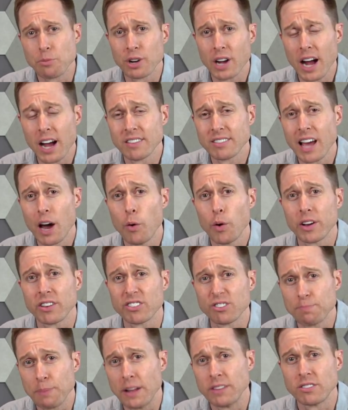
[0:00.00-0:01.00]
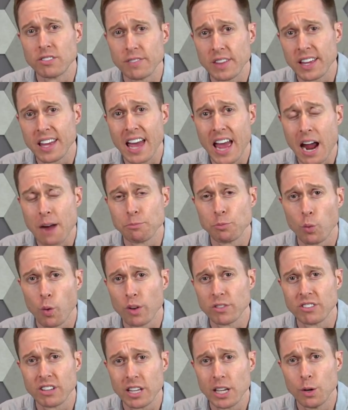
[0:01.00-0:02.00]
guys how expensive the camera
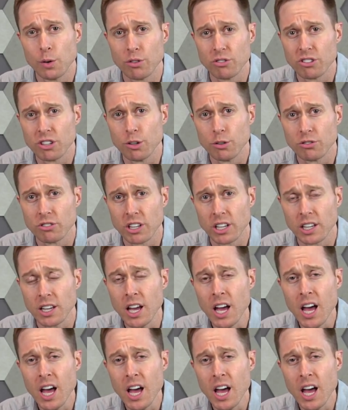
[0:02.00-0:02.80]
was that he was using,